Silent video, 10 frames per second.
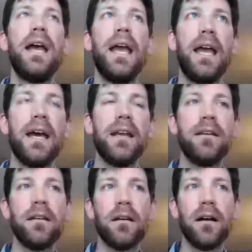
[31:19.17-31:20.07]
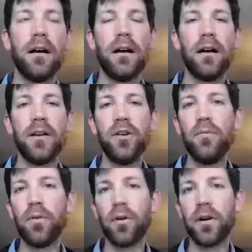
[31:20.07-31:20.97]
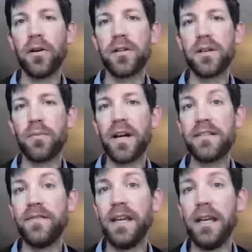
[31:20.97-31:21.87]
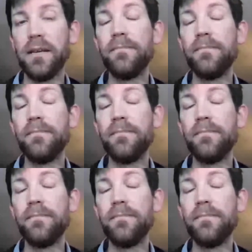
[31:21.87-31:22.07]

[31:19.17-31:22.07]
and a newborn to breastfeed.